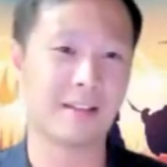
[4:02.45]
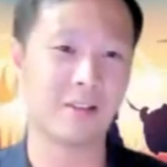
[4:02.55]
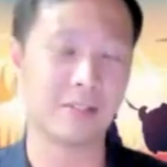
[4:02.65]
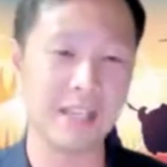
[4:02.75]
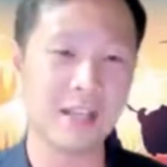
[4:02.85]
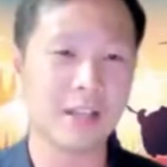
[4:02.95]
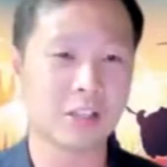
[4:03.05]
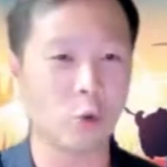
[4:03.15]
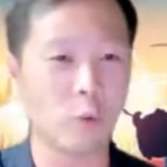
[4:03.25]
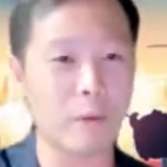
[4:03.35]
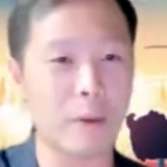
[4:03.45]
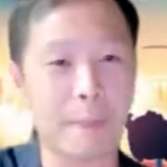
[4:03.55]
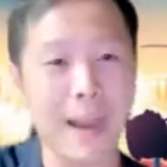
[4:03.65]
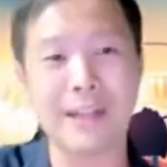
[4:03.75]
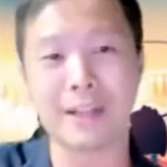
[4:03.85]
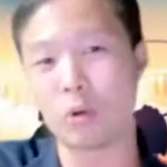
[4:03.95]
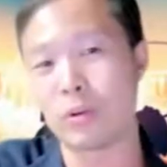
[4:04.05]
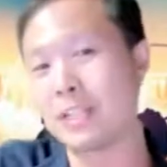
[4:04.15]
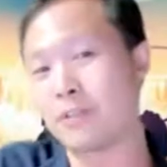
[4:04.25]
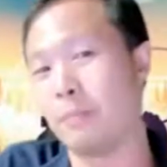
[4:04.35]
You see? So when we buy the
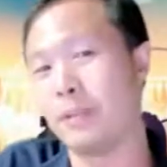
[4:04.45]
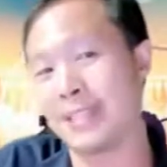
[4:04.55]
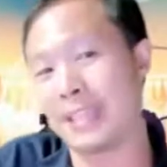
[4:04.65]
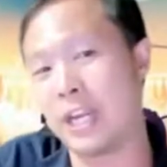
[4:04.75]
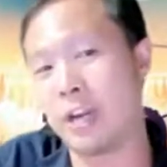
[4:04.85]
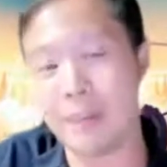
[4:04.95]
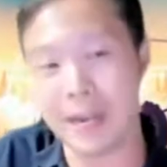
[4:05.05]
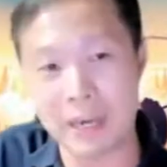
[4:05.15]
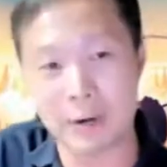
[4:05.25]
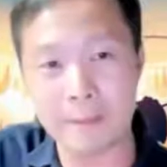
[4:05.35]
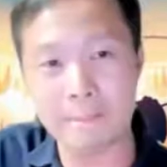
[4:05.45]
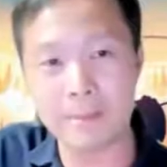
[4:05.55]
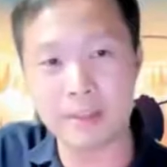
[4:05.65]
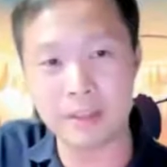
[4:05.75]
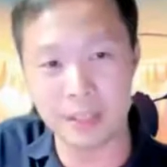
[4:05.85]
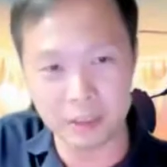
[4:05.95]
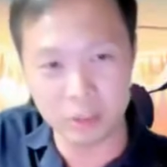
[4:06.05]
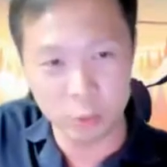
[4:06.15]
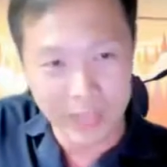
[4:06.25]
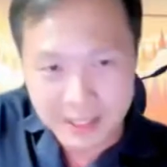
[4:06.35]
tokens from the secondary market, right,
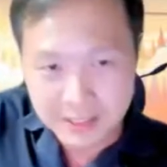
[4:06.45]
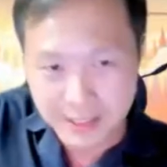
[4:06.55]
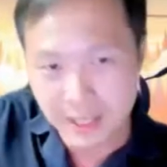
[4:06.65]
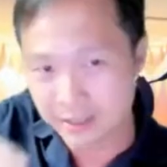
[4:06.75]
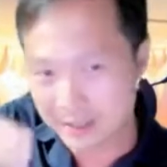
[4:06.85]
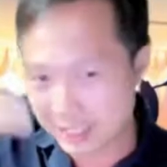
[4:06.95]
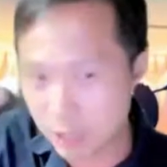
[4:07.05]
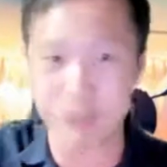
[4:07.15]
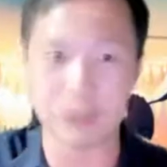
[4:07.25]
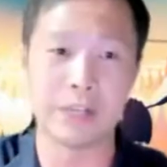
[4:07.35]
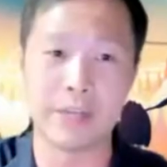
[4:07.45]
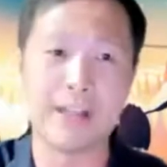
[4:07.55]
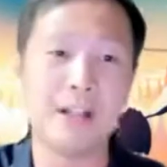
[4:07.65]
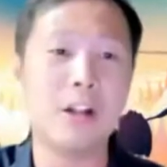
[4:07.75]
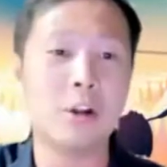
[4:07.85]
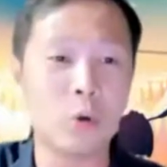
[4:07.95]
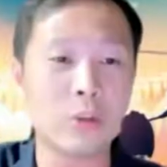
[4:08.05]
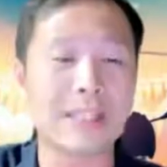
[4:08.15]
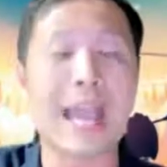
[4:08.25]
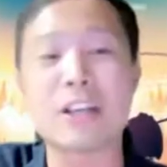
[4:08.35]
we answer a second question already.
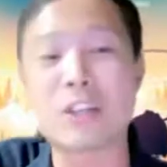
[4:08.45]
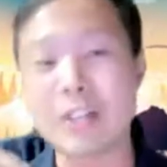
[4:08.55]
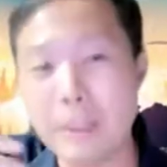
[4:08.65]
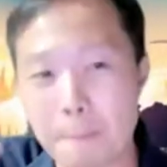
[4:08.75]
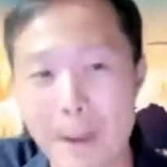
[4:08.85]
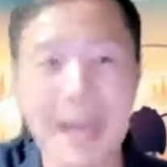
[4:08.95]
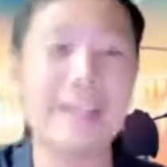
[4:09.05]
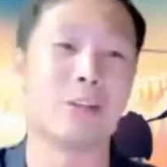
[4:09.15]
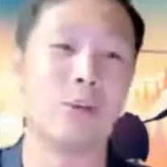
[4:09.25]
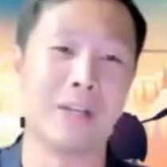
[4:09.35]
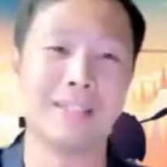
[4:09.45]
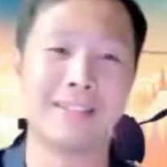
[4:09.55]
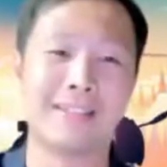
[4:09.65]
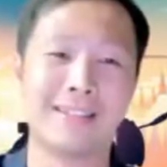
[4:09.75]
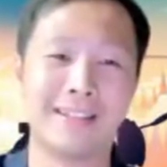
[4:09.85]
Who's actually buying the tokens?